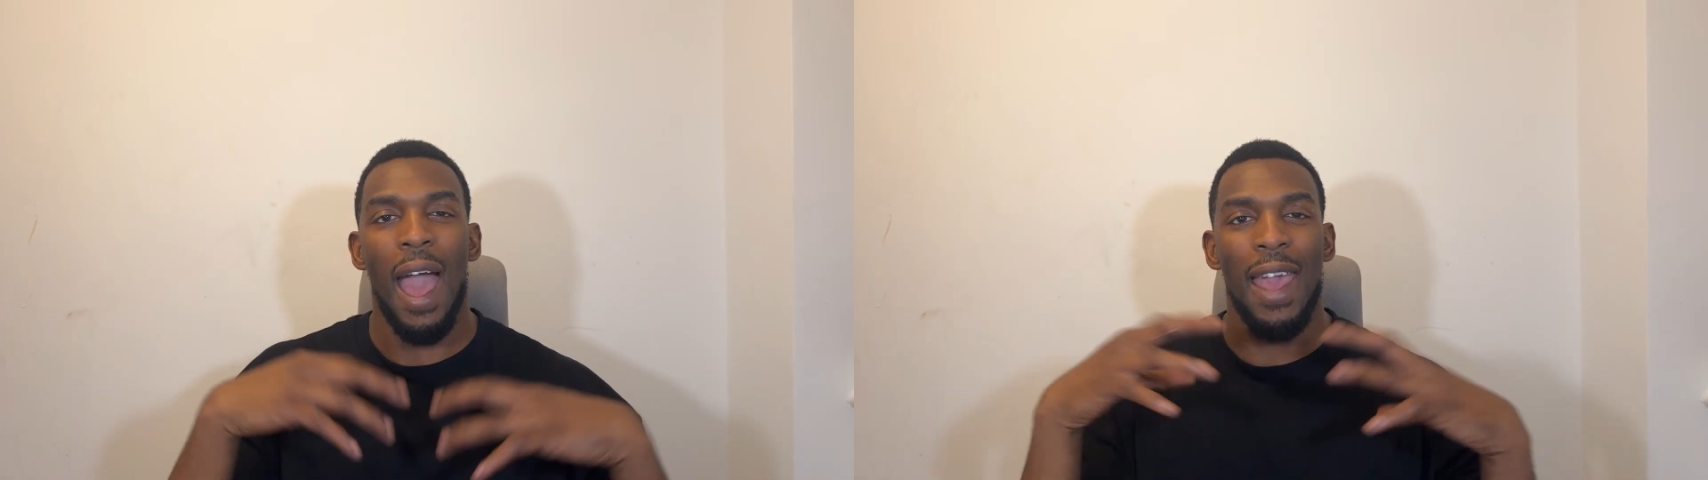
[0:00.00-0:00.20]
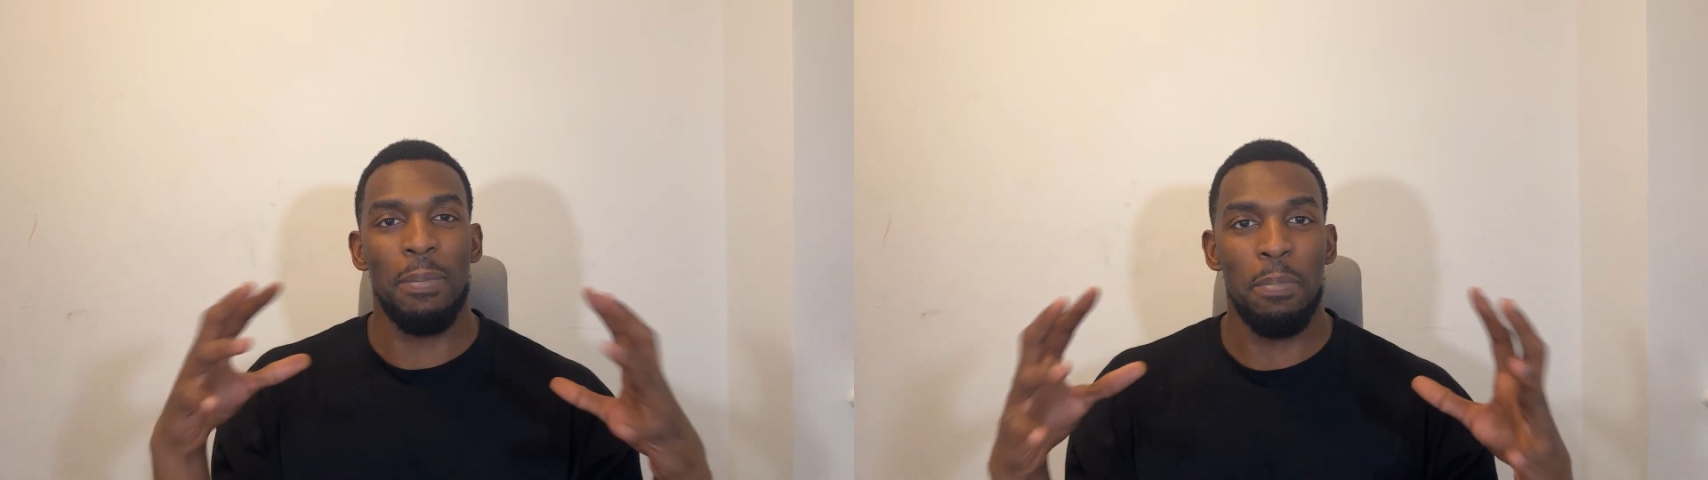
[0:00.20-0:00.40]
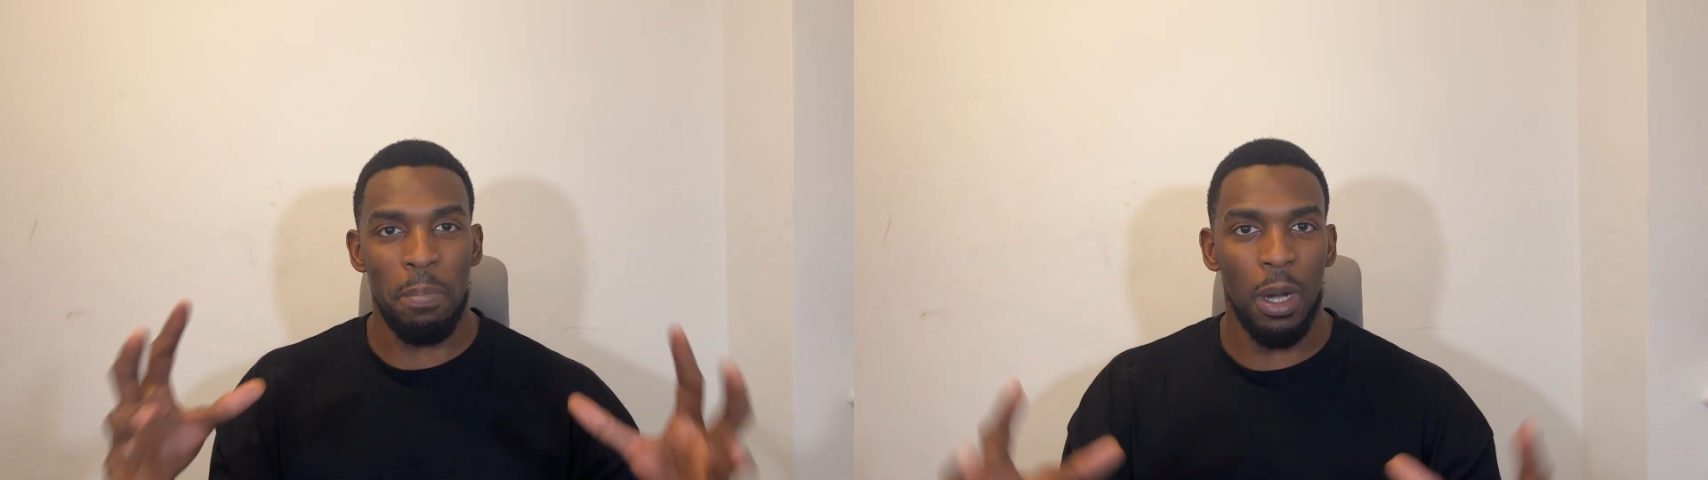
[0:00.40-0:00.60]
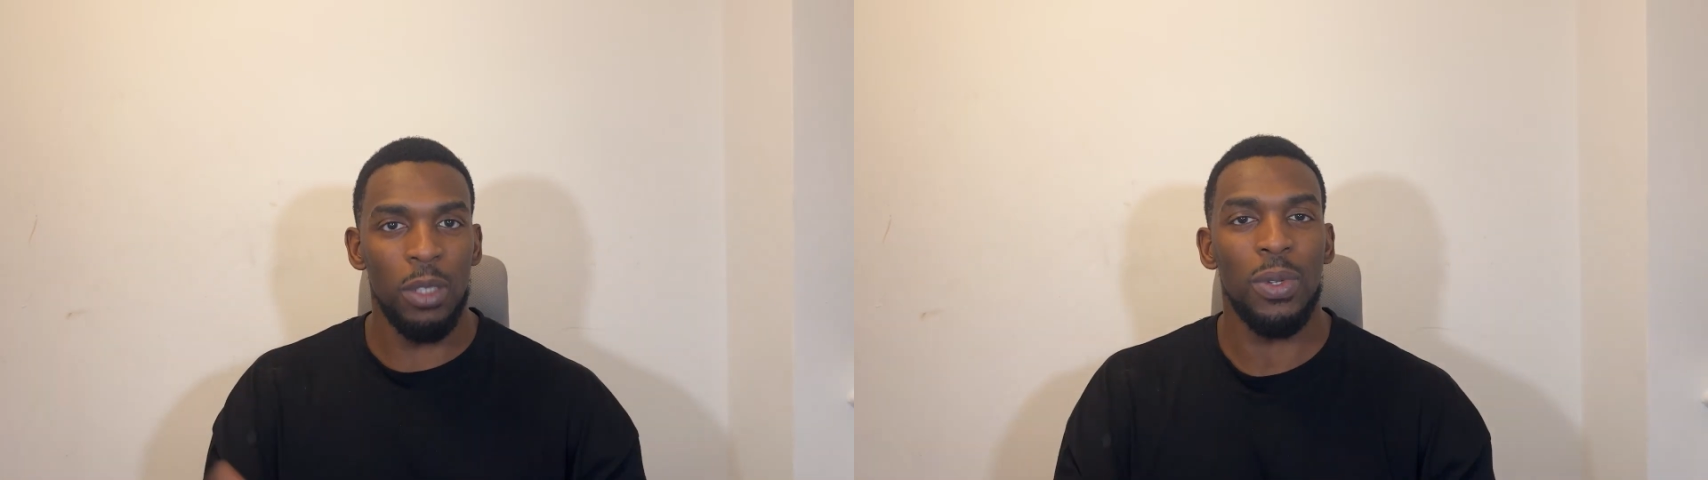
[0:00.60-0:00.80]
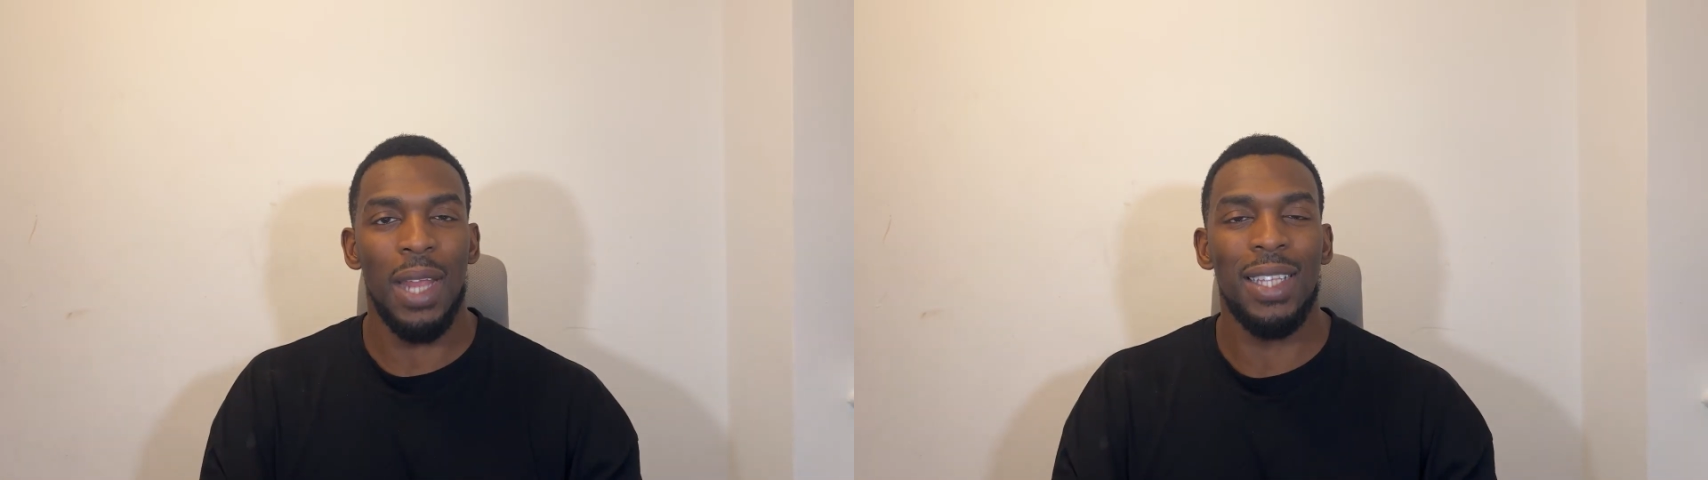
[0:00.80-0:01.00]
and
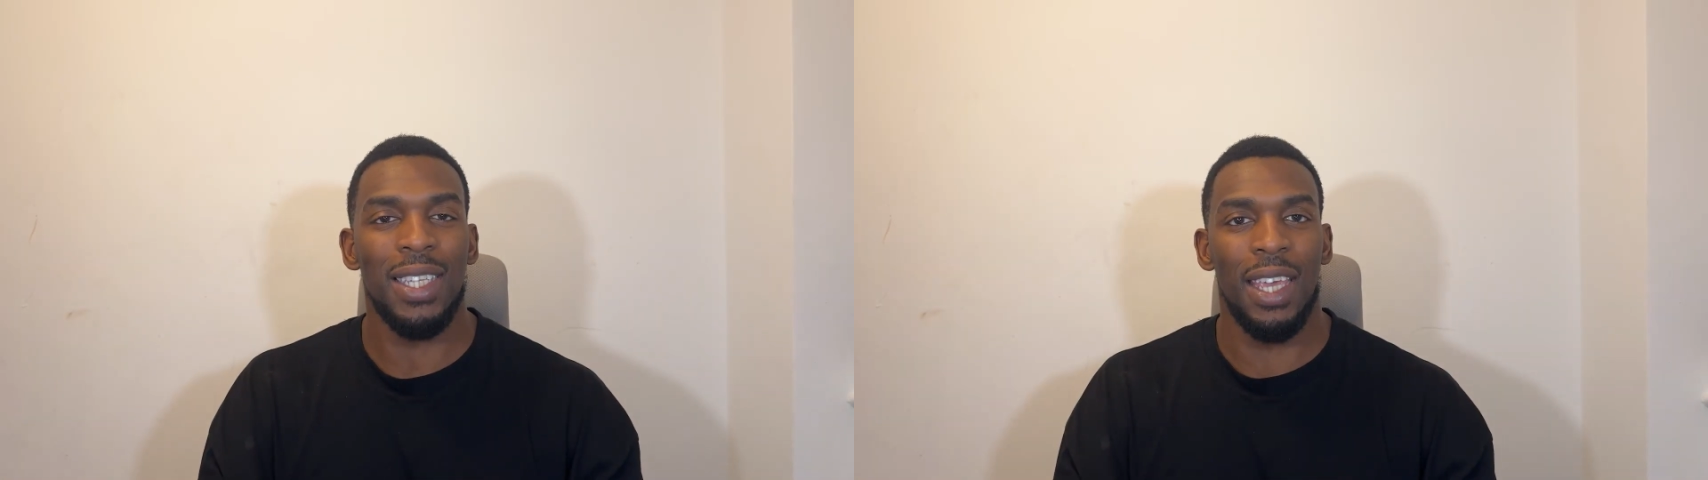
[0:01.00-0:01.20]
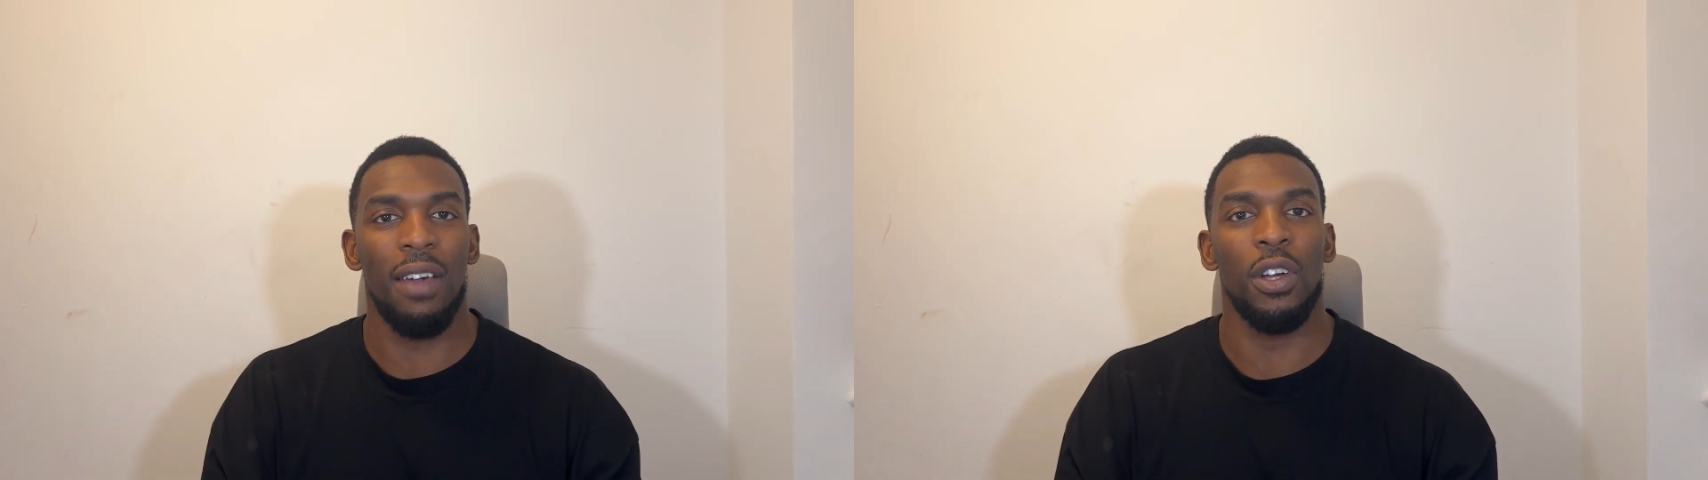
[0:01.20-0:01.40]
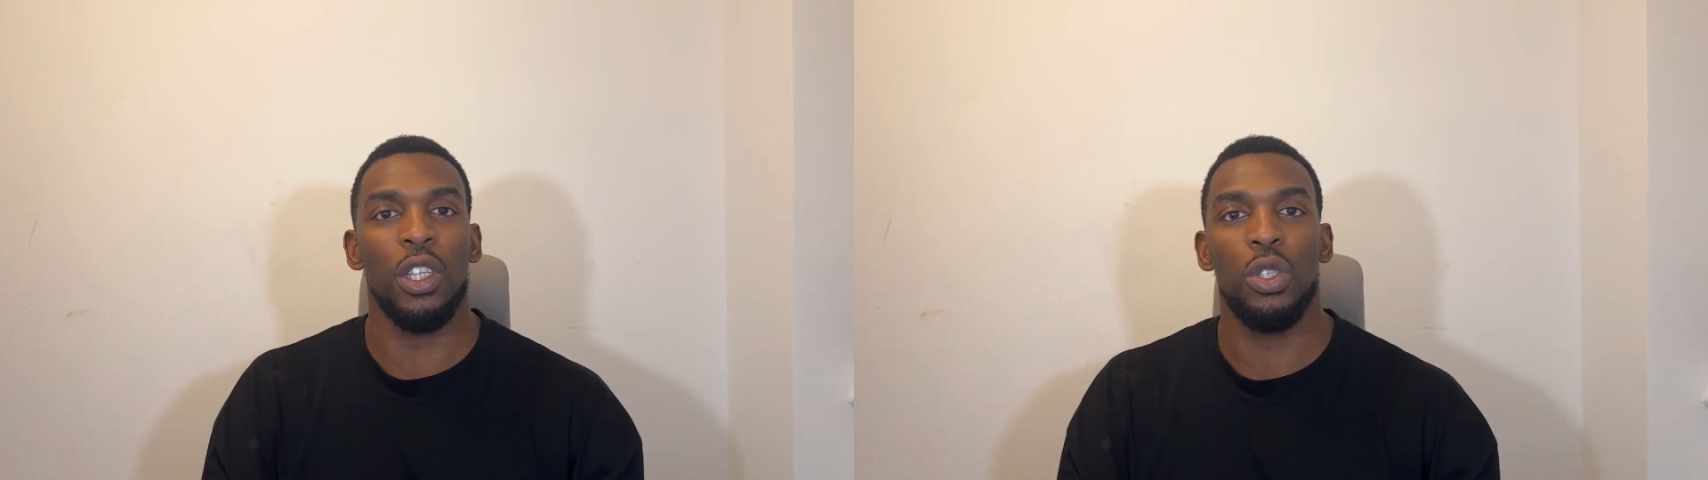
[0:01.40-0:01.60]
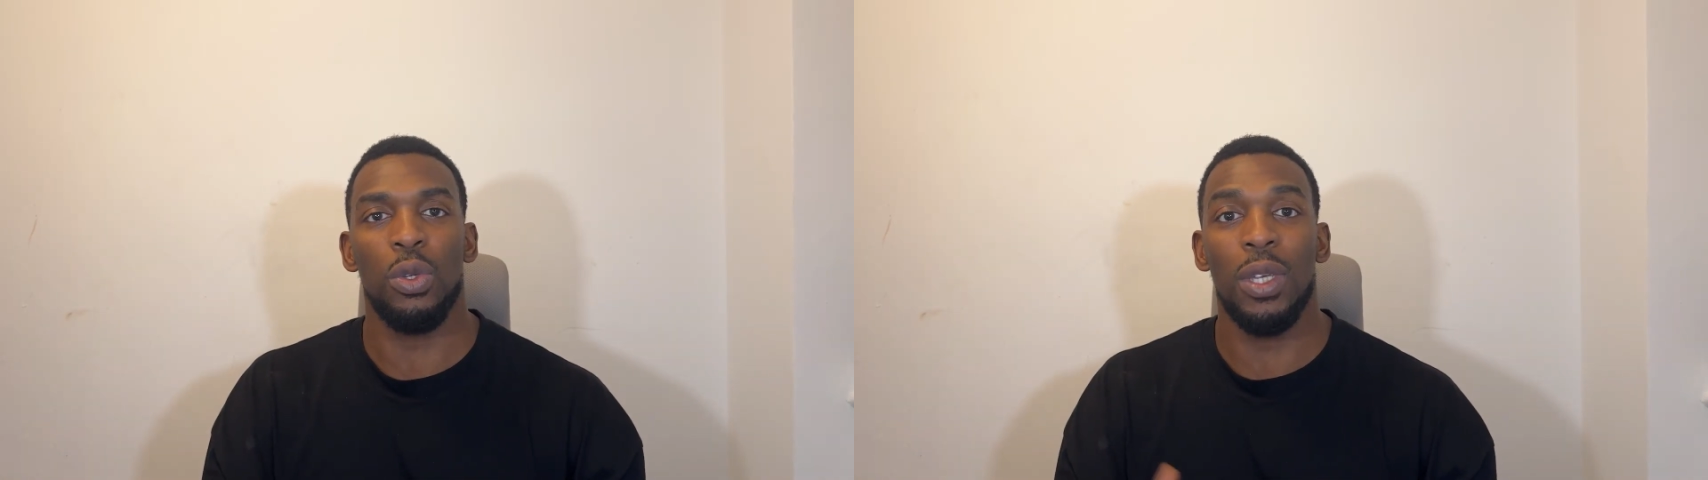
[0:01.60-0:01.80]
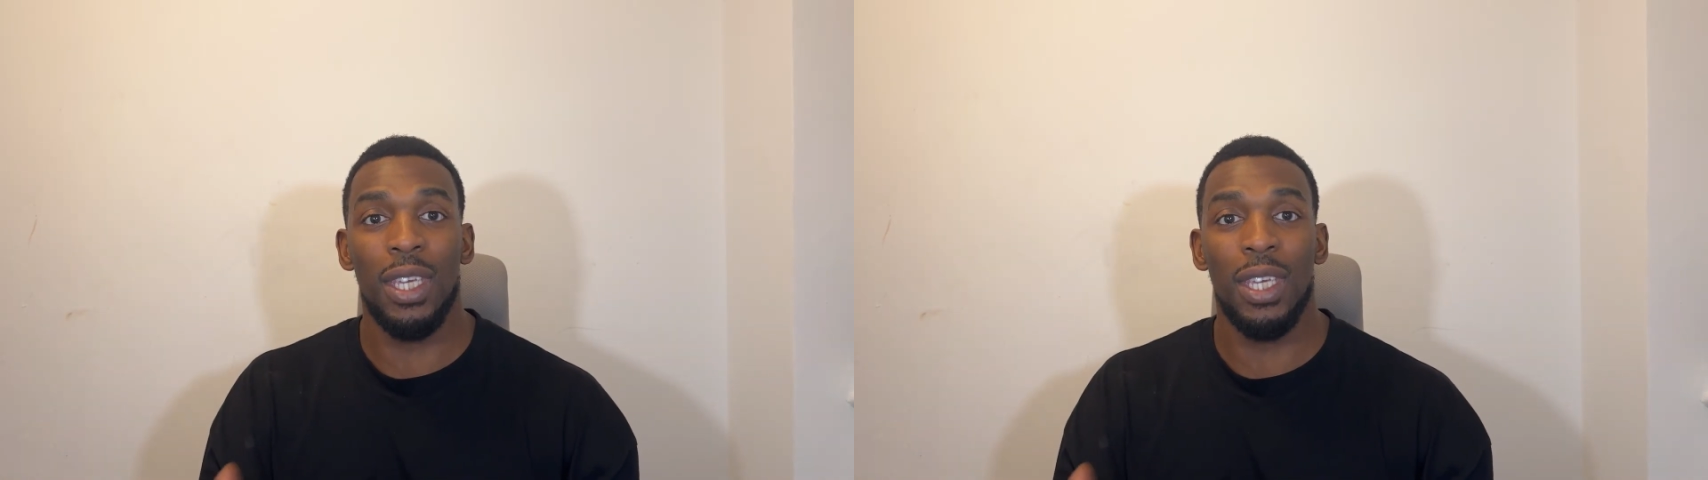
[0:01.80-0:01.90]
bundle that together to